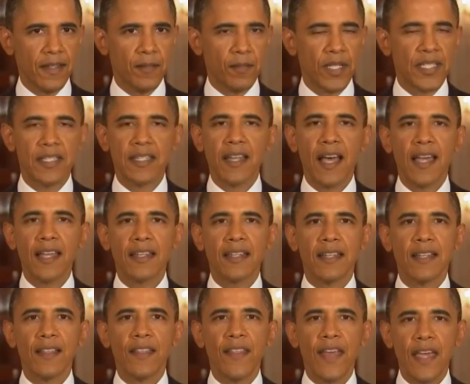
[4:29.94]
but tonight
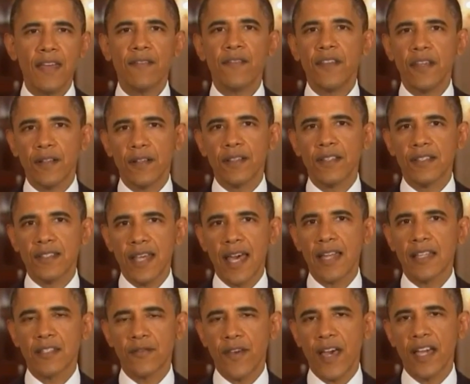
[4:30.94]
they feel the
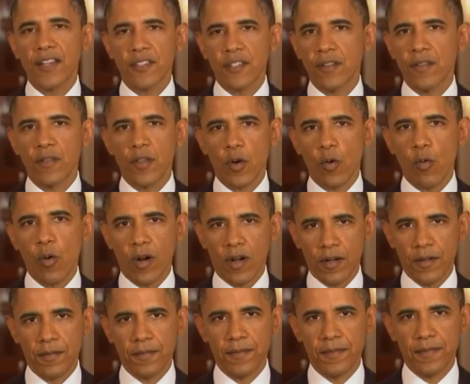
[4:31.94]
satisfaction of their
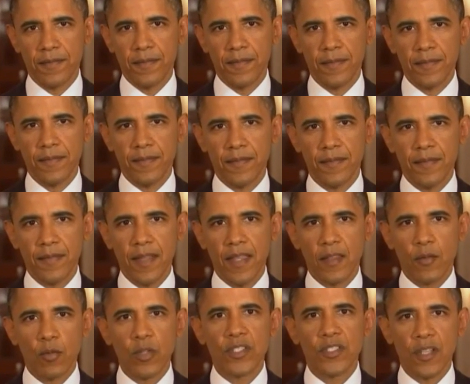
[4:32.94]
work
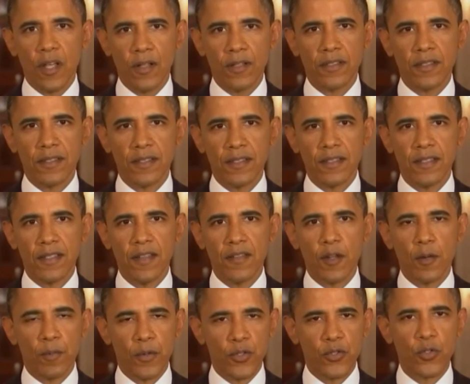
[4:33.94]
and the result of
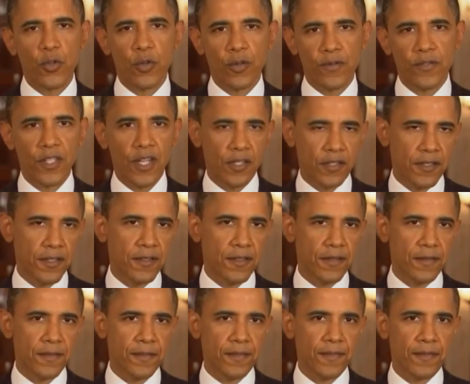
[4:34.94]
their pursuit of
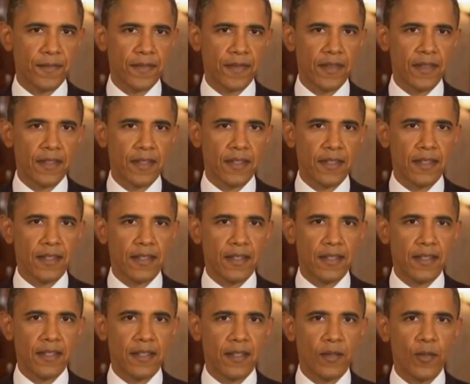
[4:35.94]
justice.
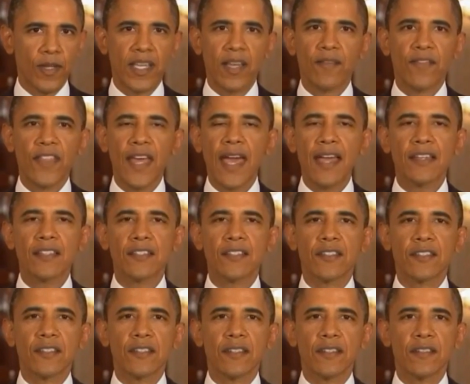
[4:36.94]
We give
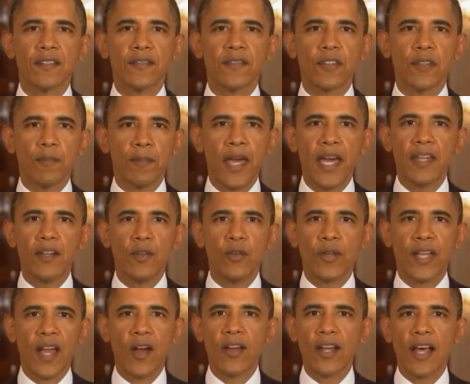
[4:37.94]
thanks for the men who
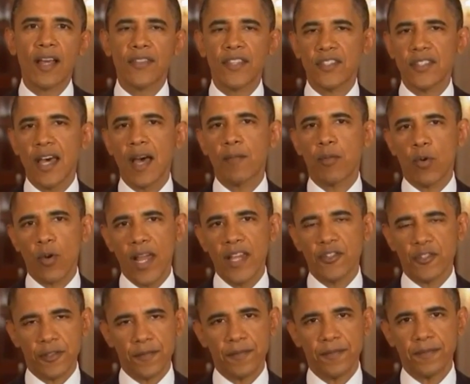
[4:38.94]
carried out this
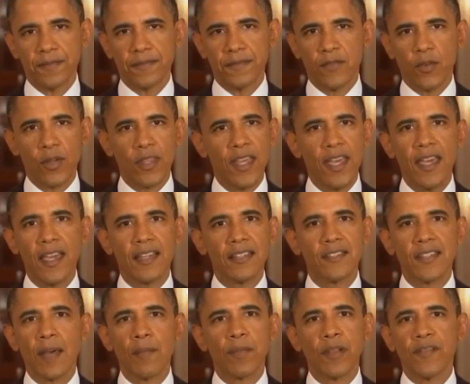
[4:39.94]
operation, for they
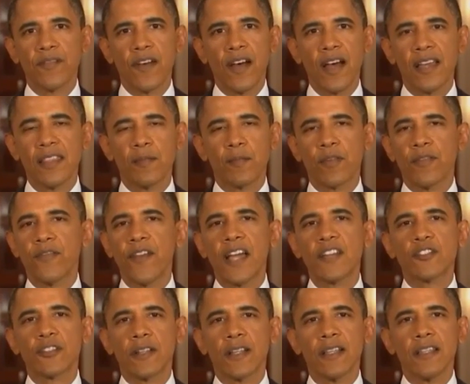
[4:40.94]
exemplify the
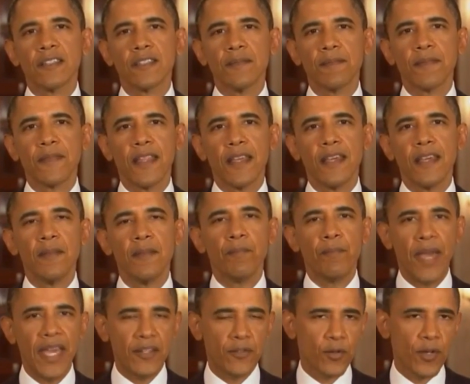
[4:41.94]
professionalism,
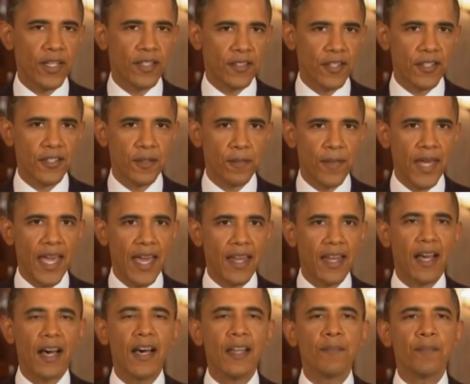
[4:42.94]
patriotism, and
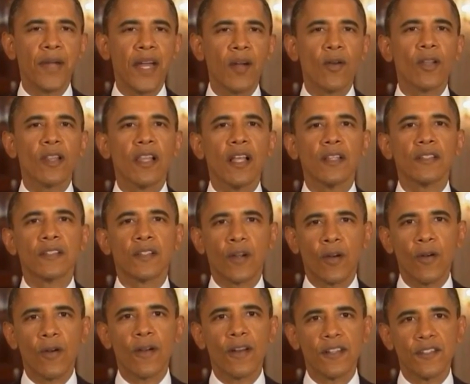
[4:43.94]
unparalleled
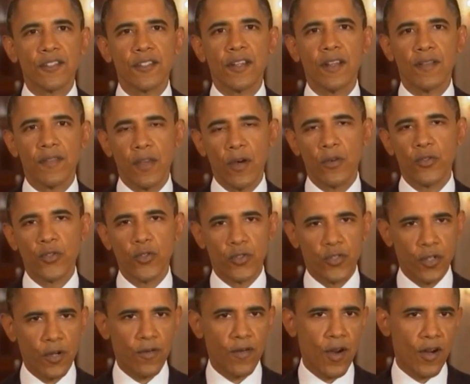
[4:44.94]
courage of those who
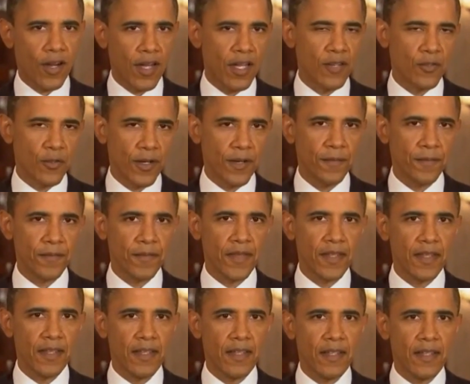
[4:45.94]
serve our country.
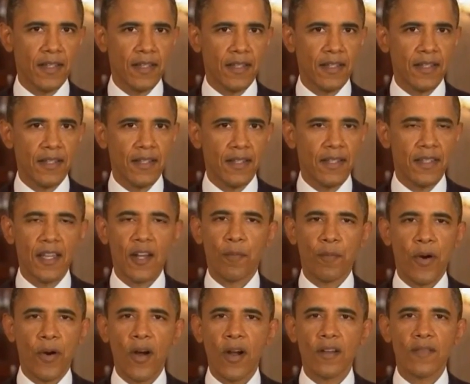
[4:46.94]
And they are
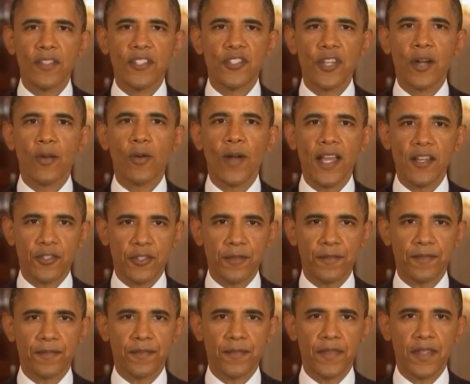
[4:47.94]
part of a generation
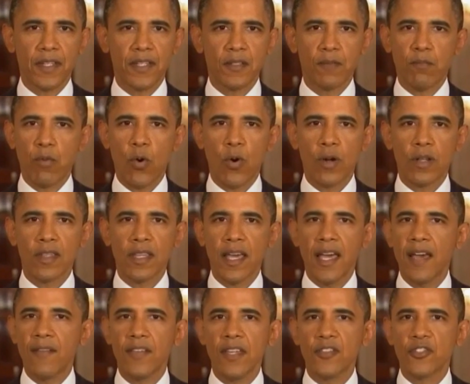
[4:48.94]
that has borne the
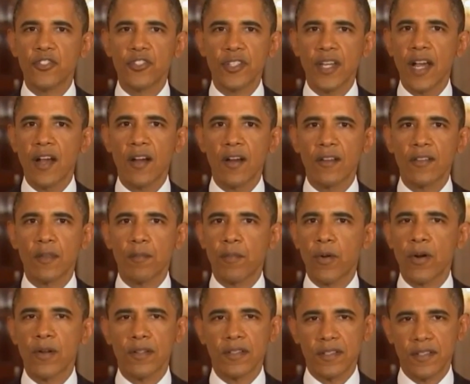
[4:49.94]
heaviest share of the
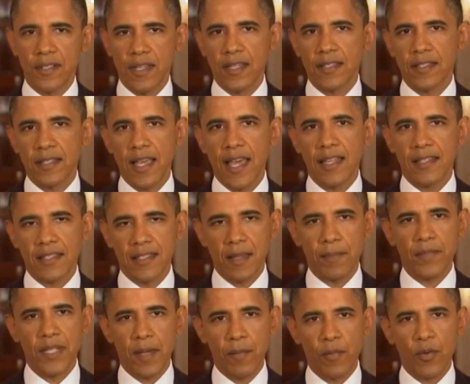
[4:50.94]
burden since that
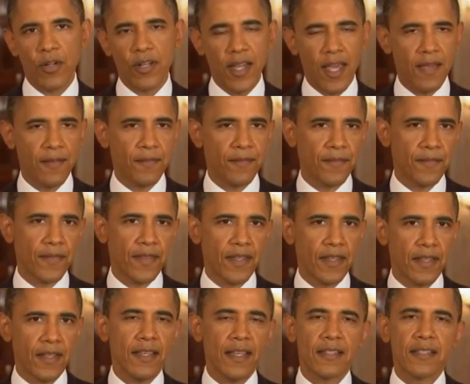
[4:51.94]
September day.
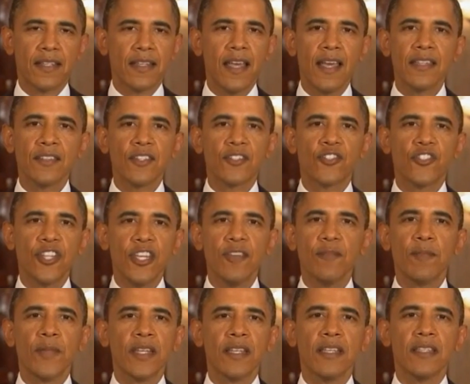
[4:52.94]
Yet today's
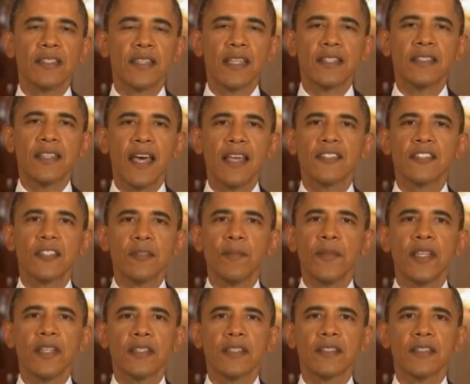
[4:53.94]
achievement is a
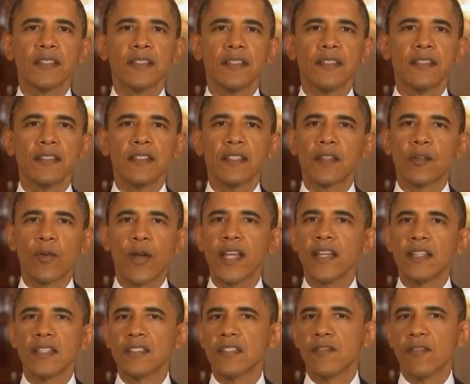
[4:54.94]
testament to the
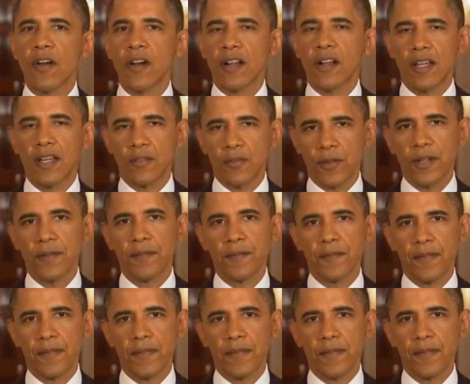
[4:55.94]
greatness of our country